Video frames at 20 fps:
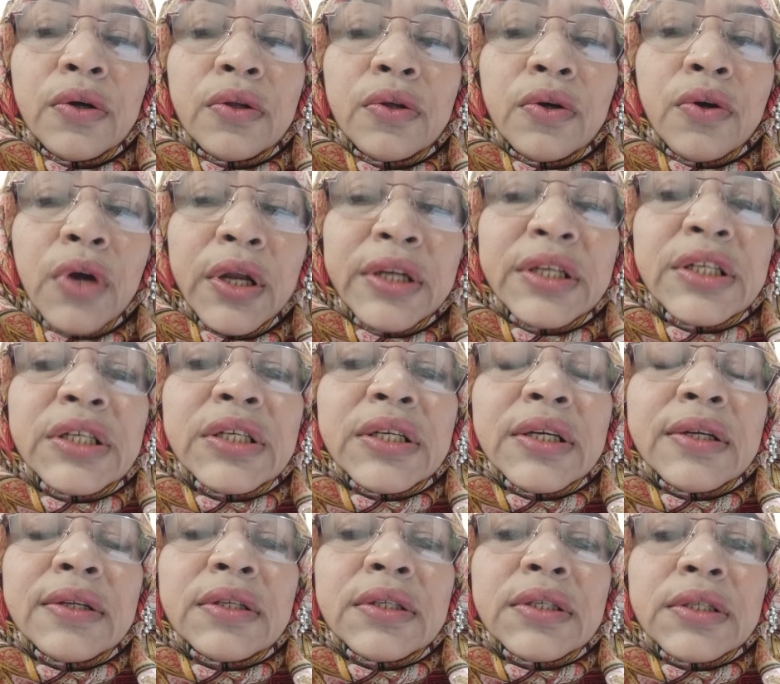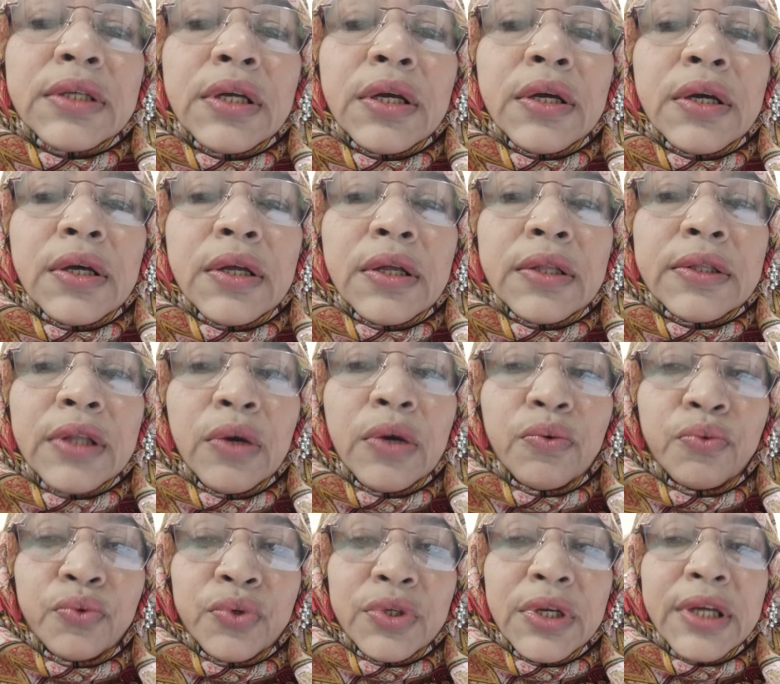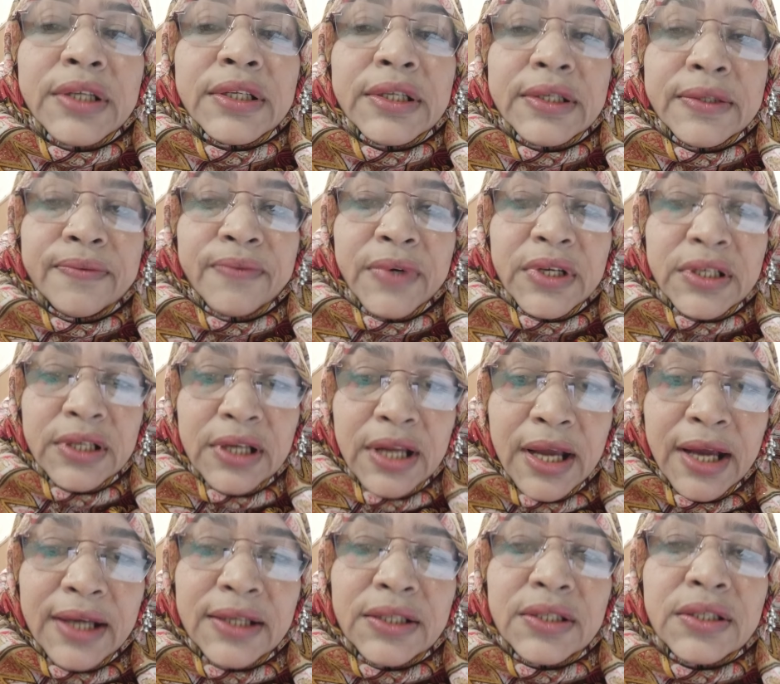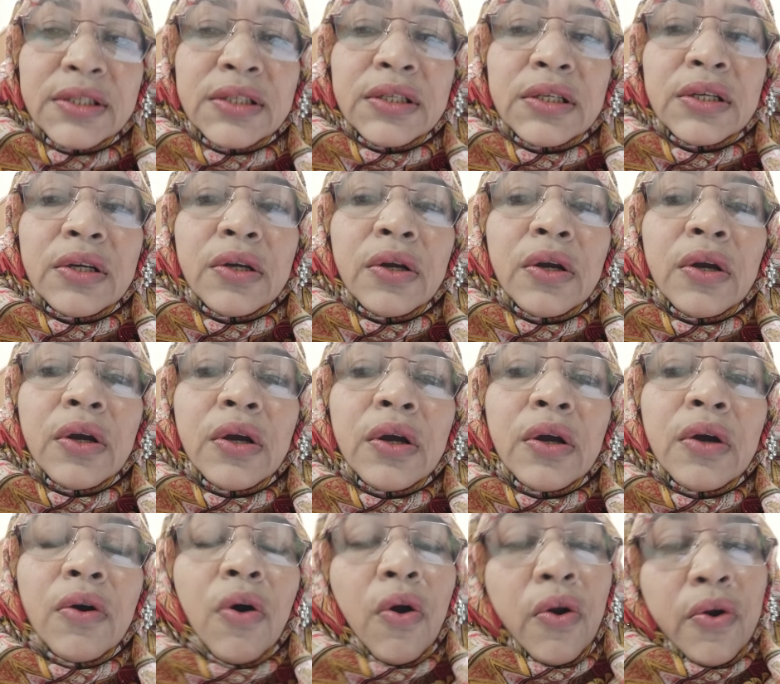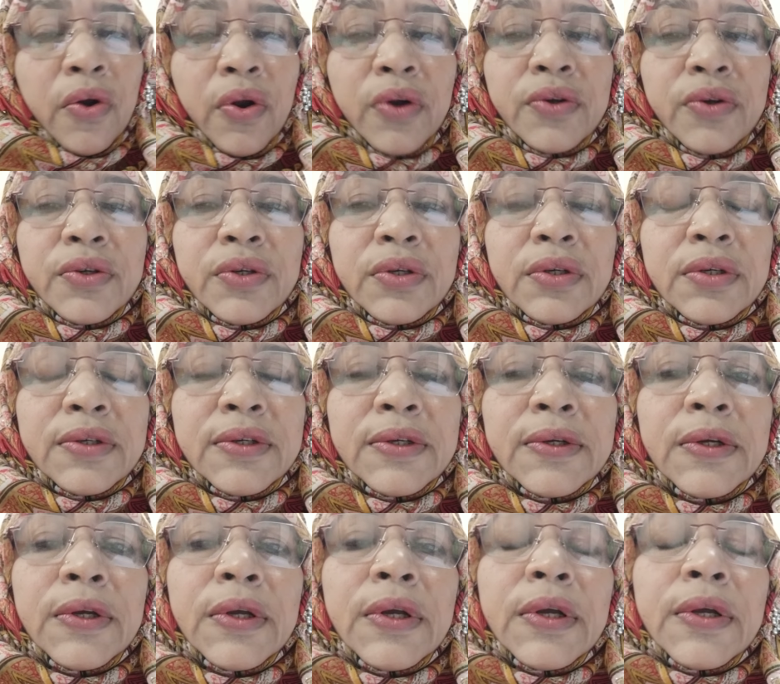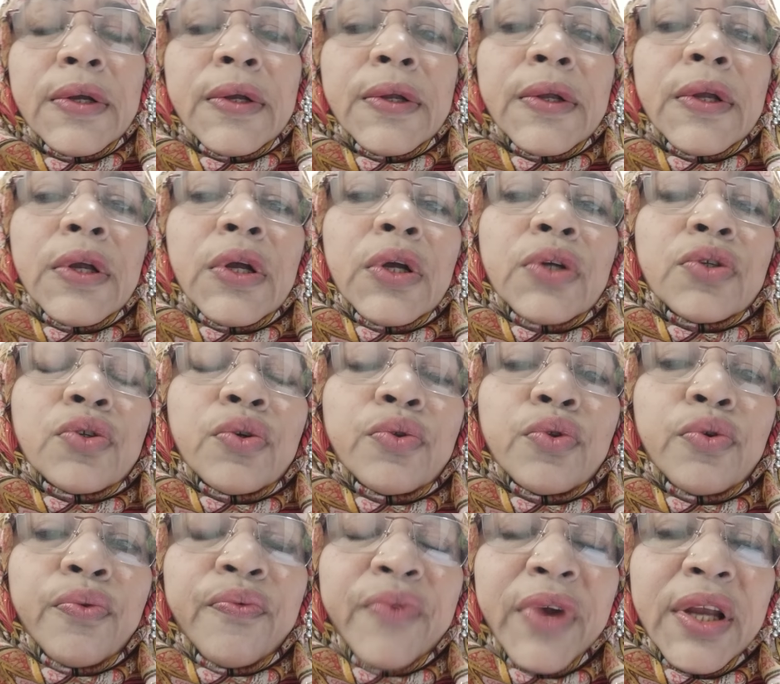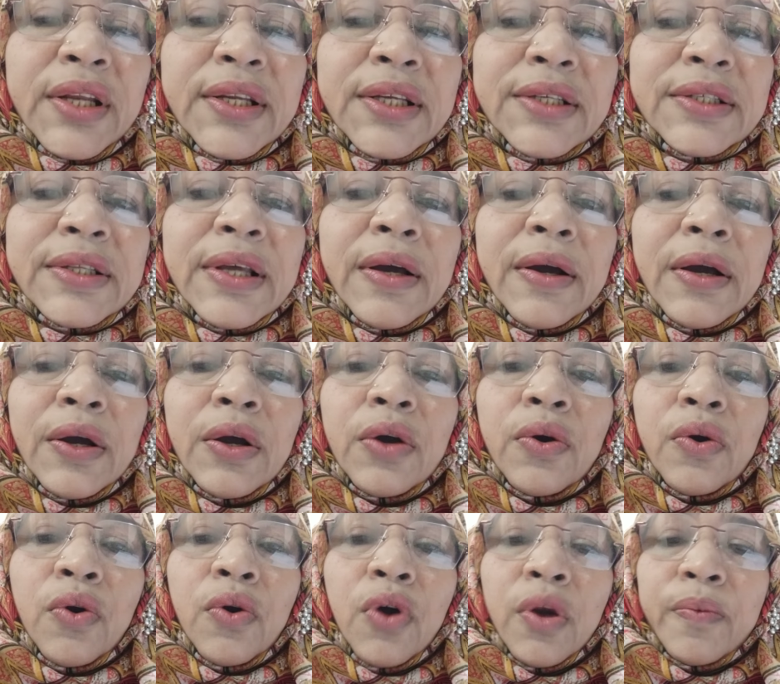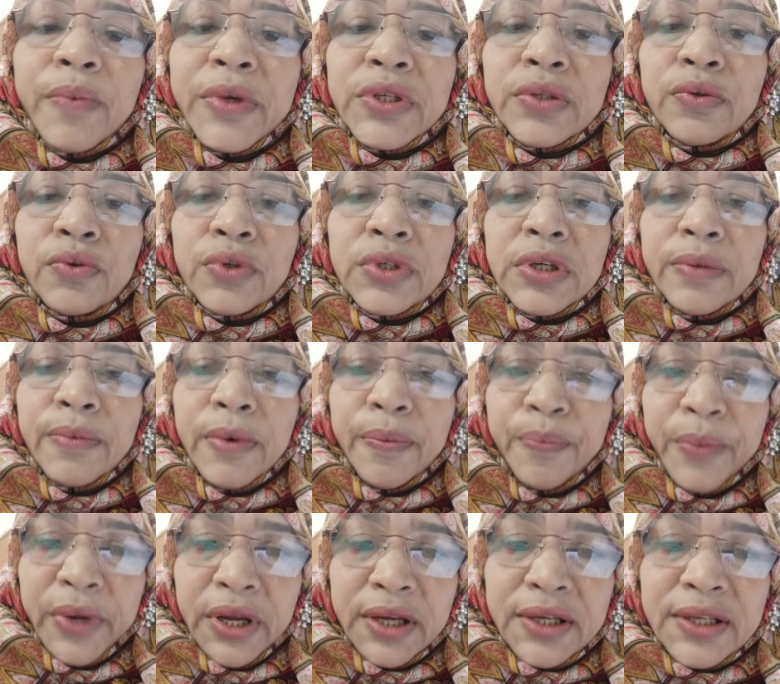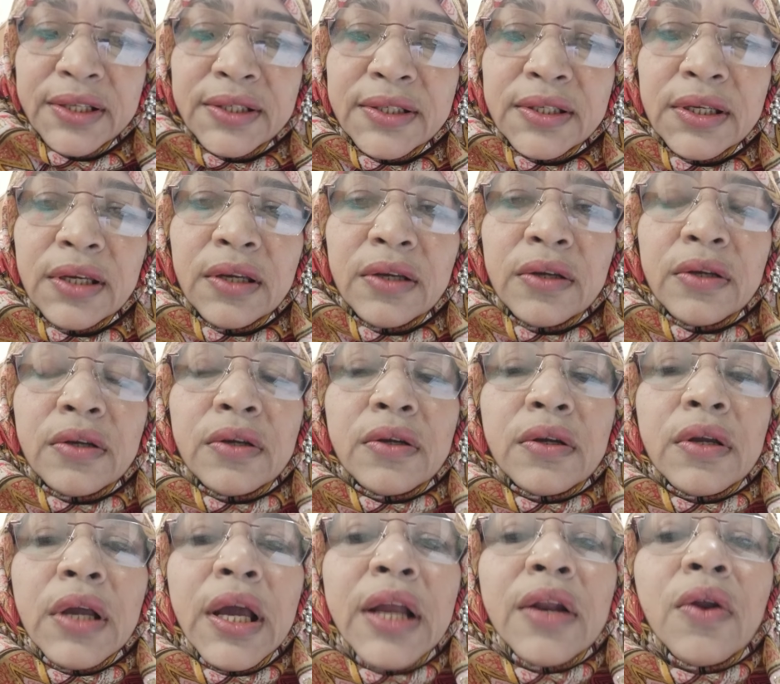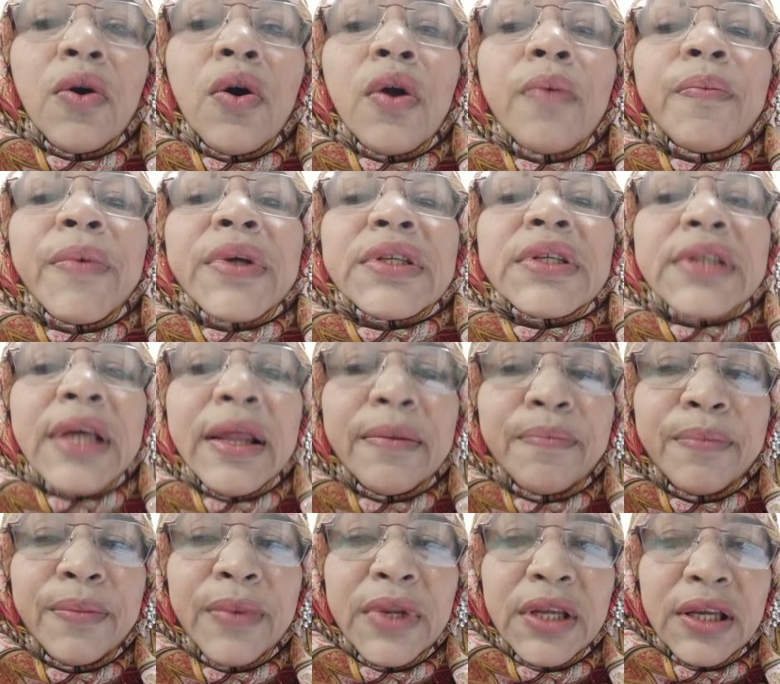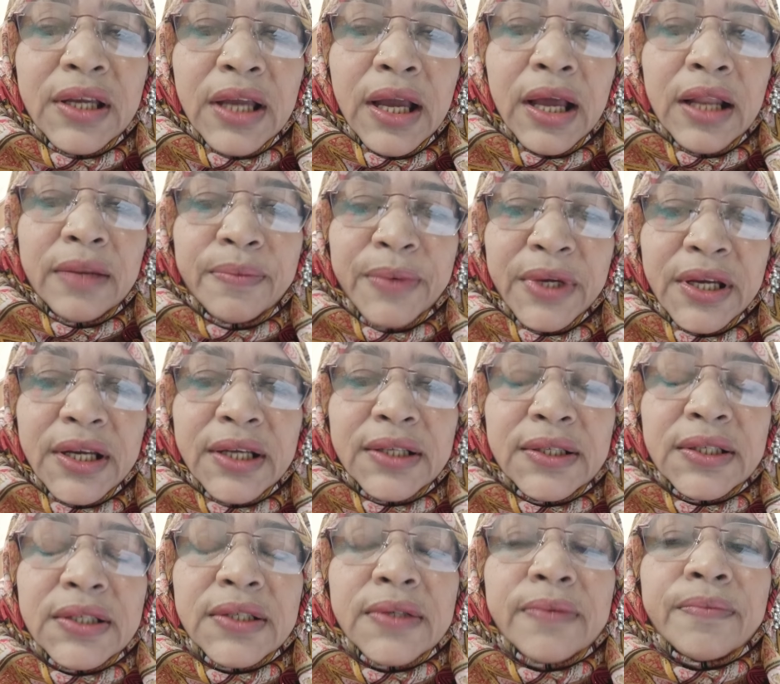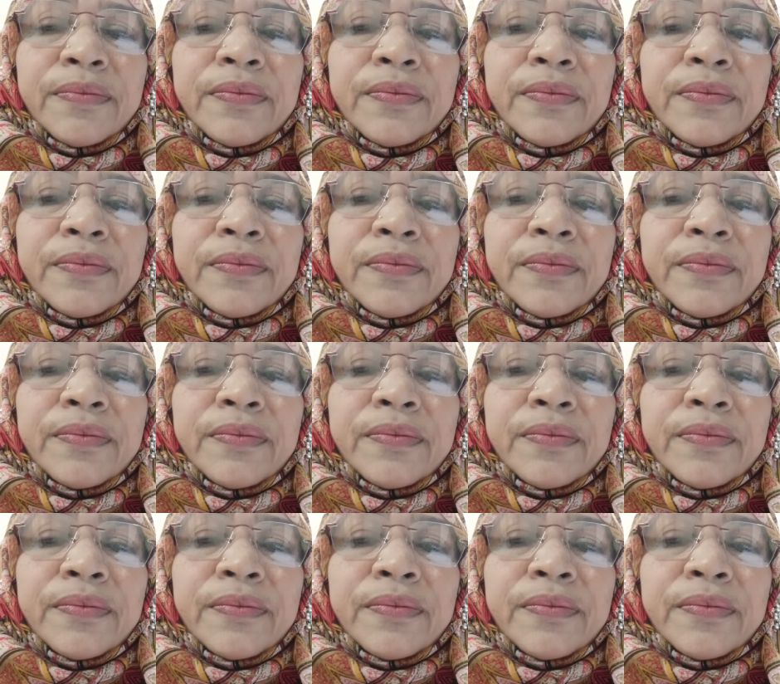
conditions the oocyte is fertilized or not. So the fate is the corpus luteum of pregnancy and corpus albicans.